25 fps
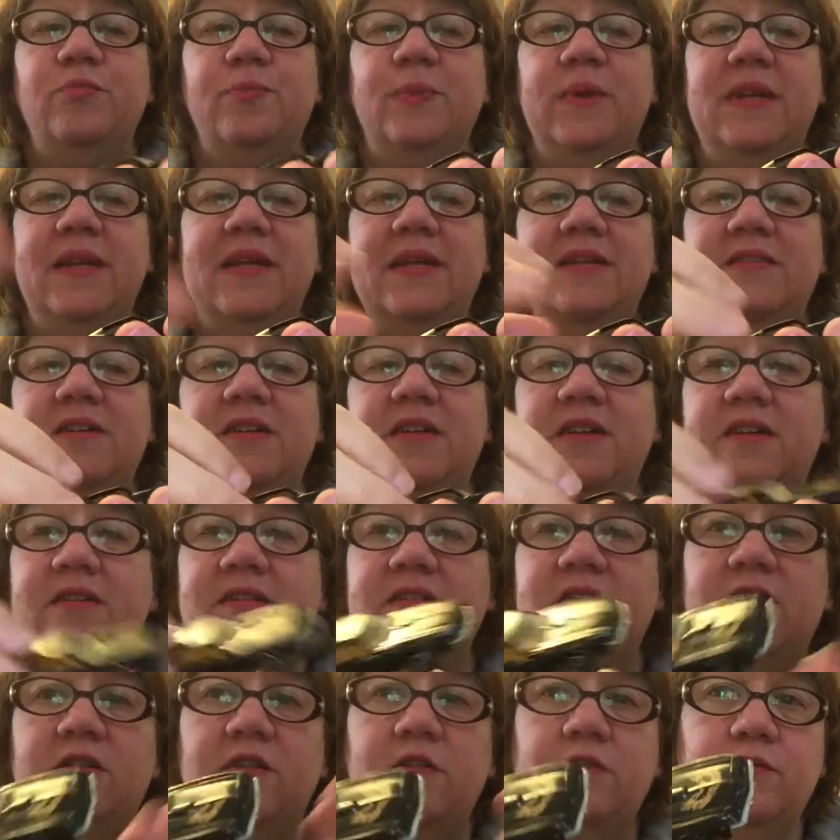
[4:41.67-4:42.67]
but it's a nice
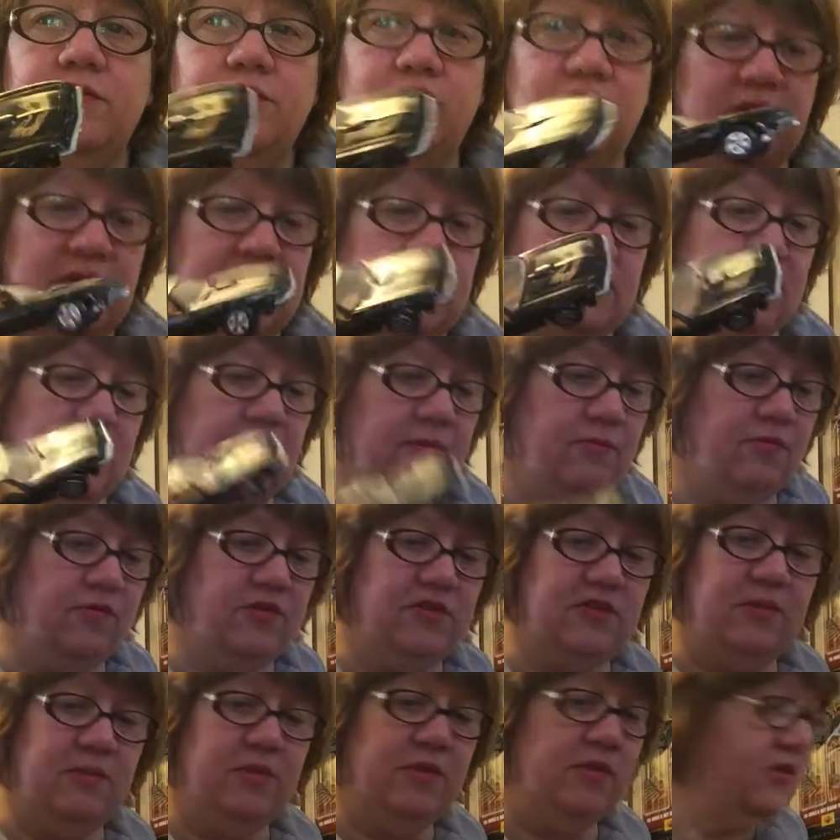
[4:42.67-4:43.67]
little Trans Am for
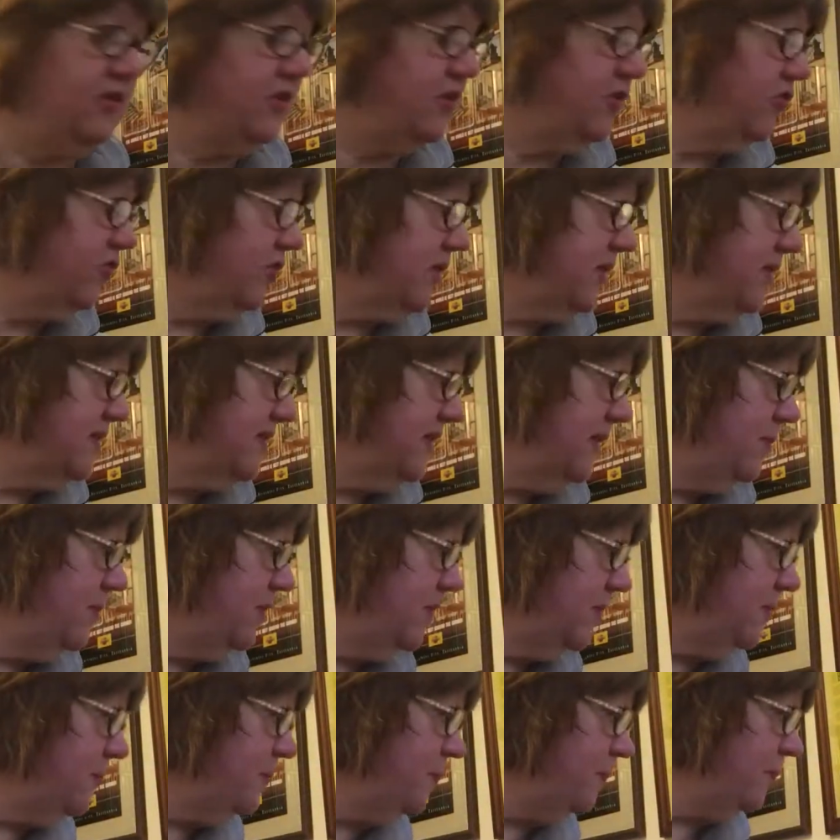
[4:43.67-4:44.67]
somebody who's into Trans
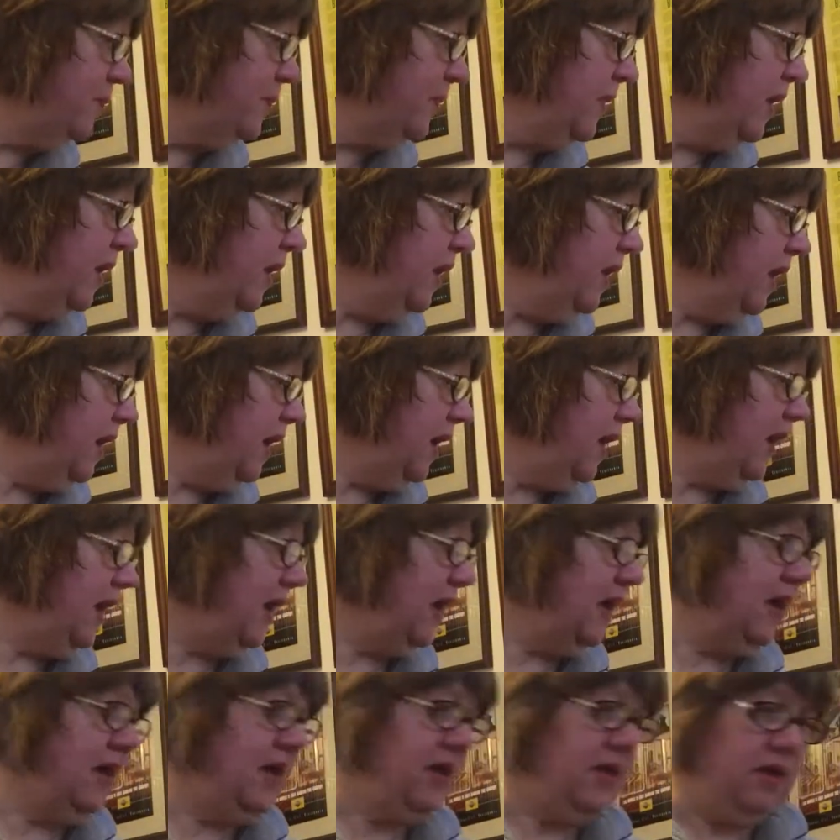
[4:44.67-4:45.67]

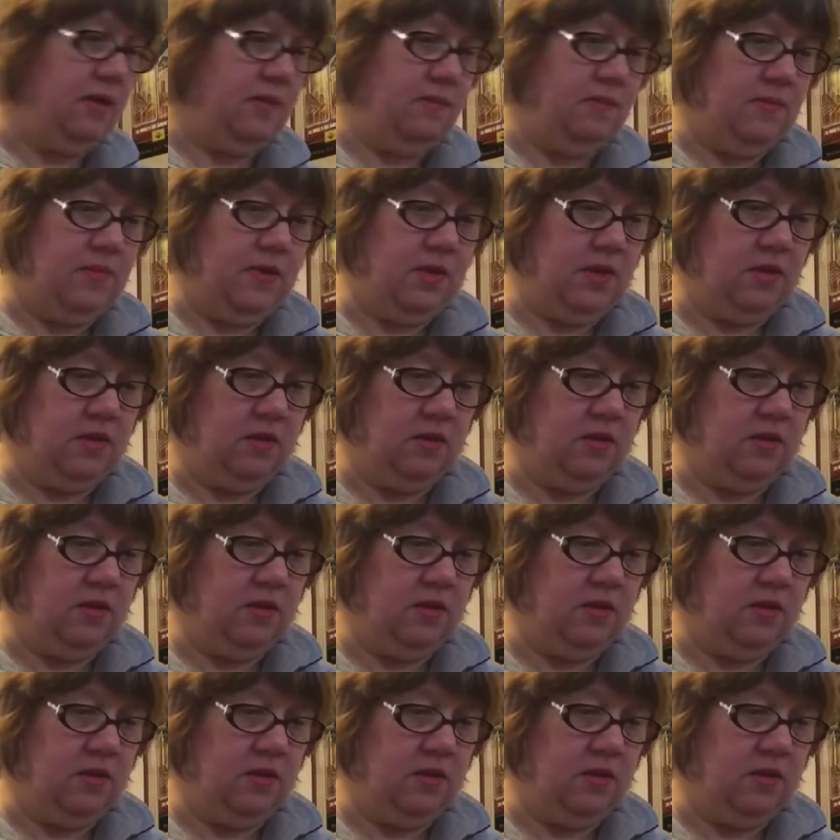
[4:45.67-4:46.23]
Am.